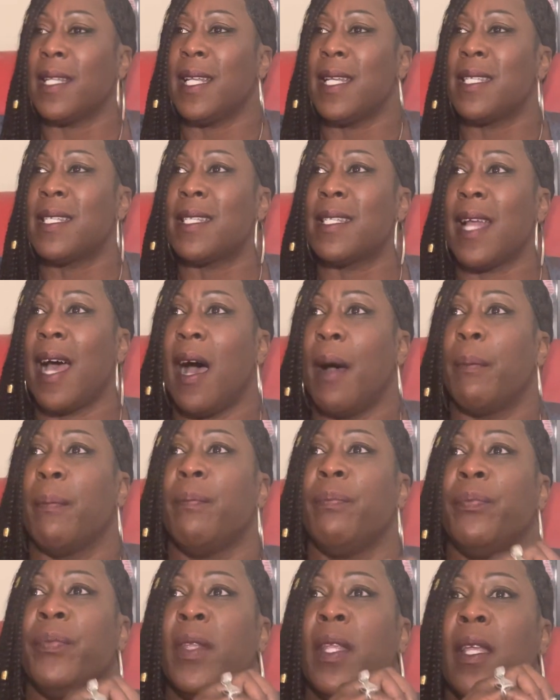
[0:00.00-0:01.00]

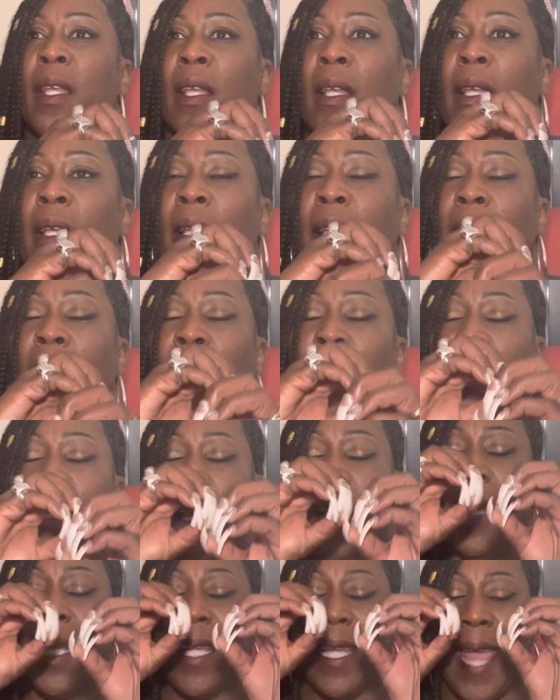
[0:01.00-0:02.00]
stop
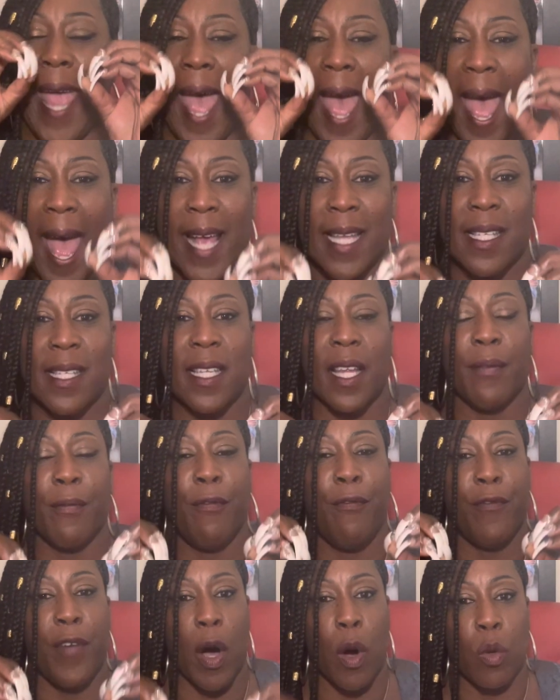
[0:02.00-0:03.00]
casting
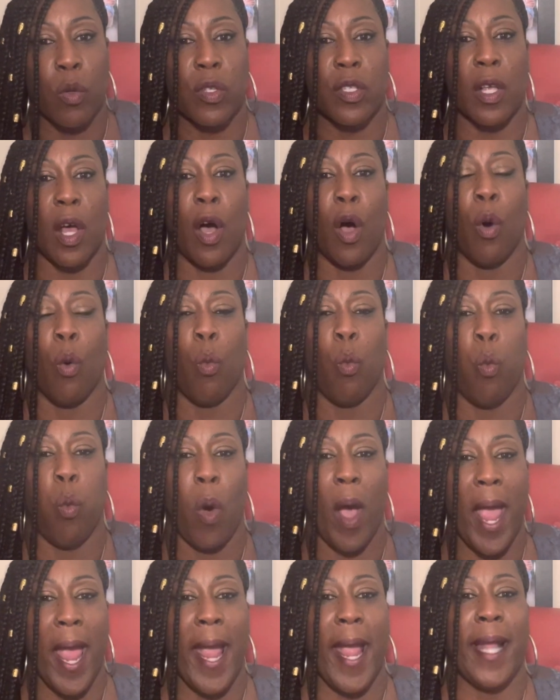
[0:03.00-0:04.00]
folks
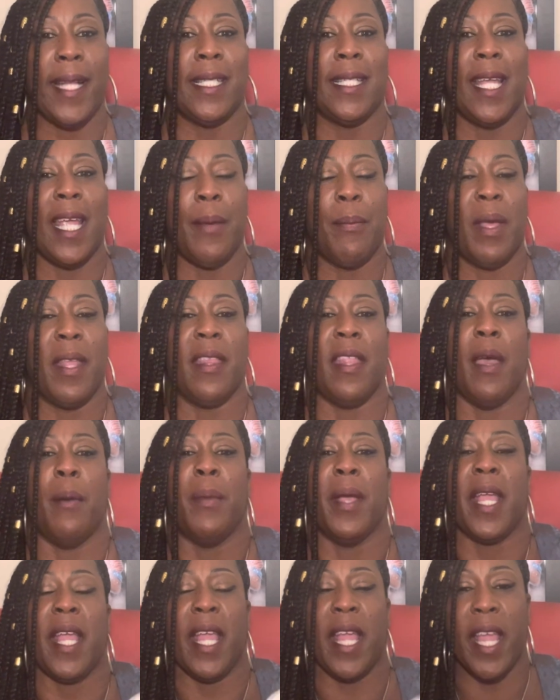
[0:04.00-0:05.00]
away, deeming
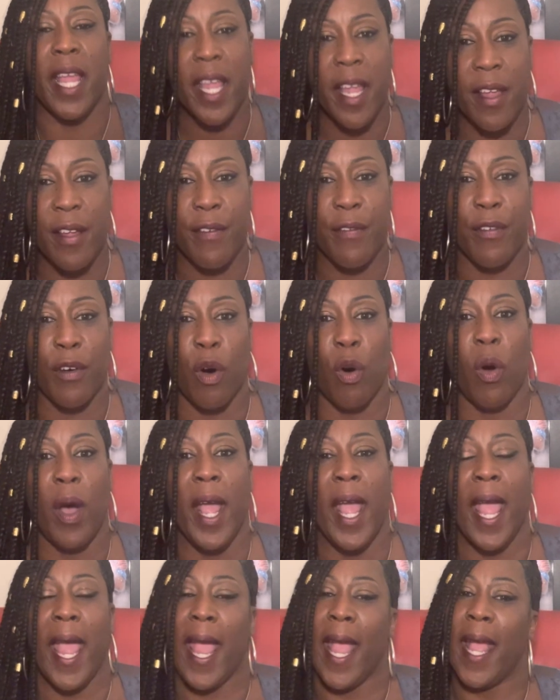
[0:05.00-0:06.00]
them evil
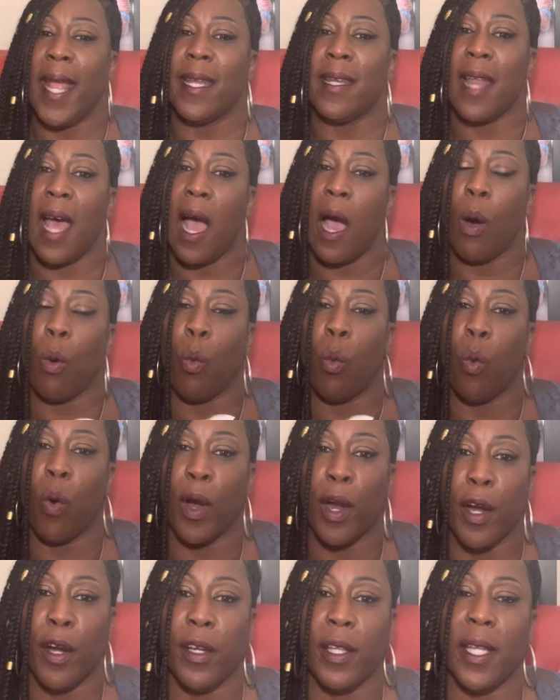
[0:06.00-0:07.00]
and not
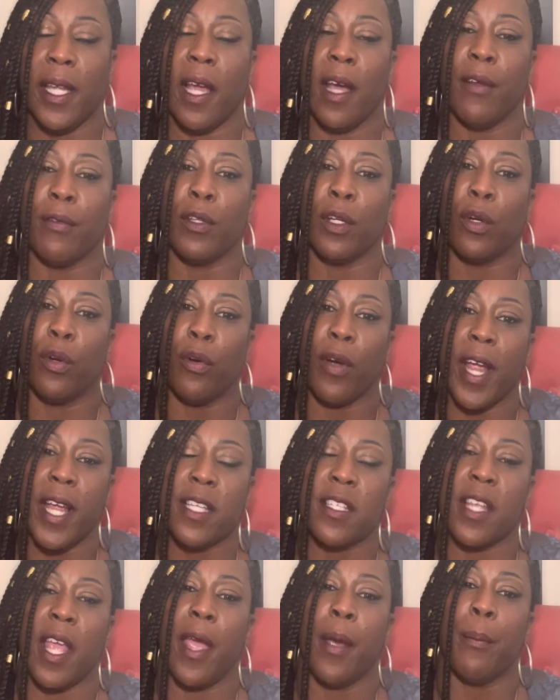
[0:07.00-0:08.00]
worthy of the
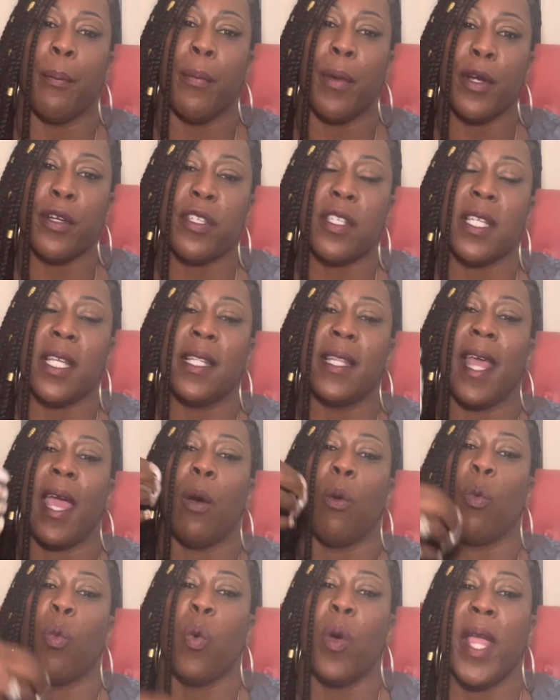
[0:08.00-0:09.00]
grace and mercy
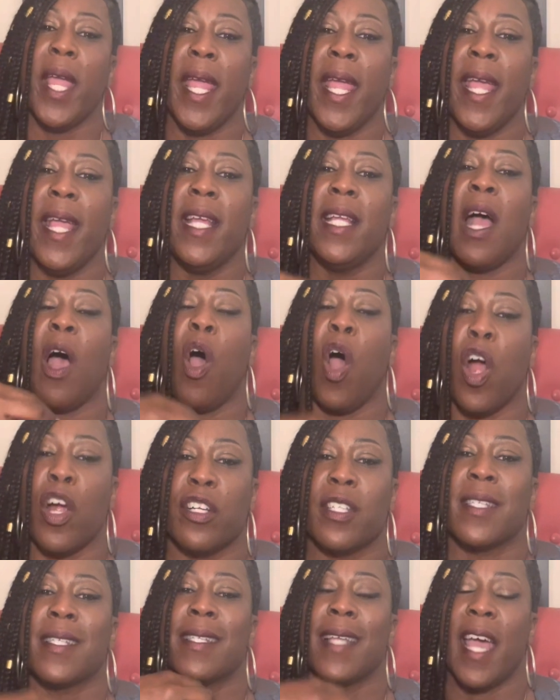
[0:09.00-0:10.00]
that we
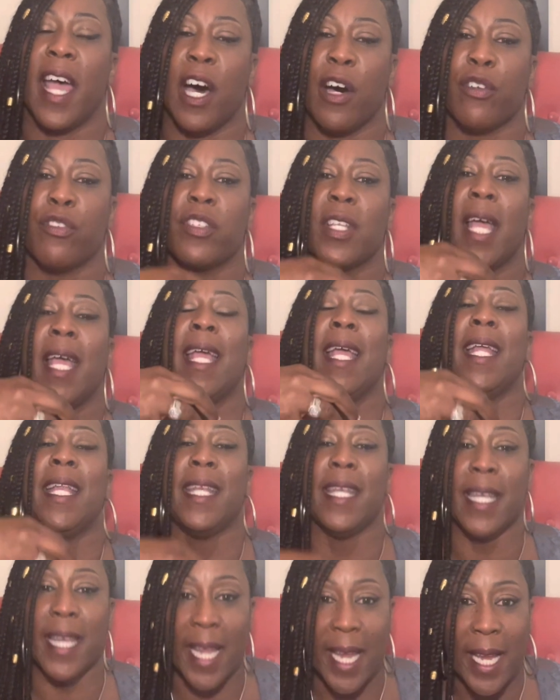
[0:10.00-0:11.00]
ourselves
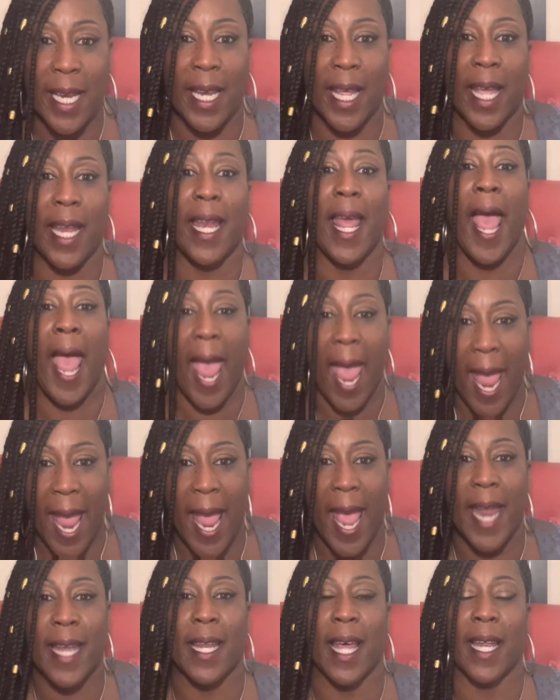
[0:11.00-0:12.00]
needed
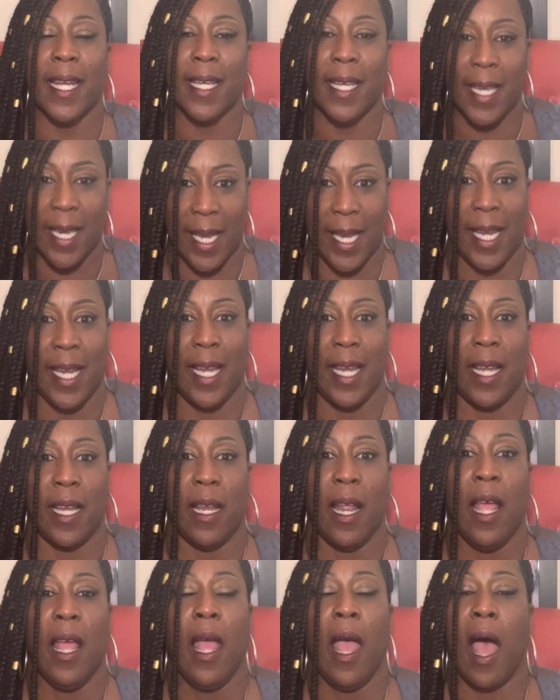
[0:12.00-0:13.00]
and
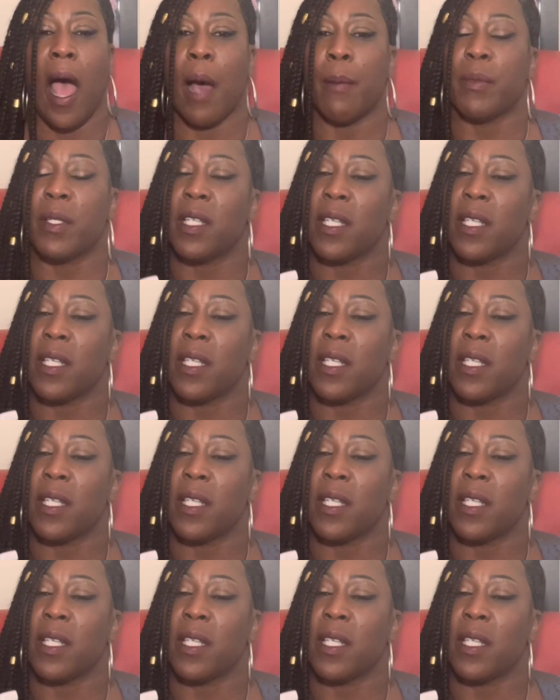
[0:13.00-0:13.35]
need. I'm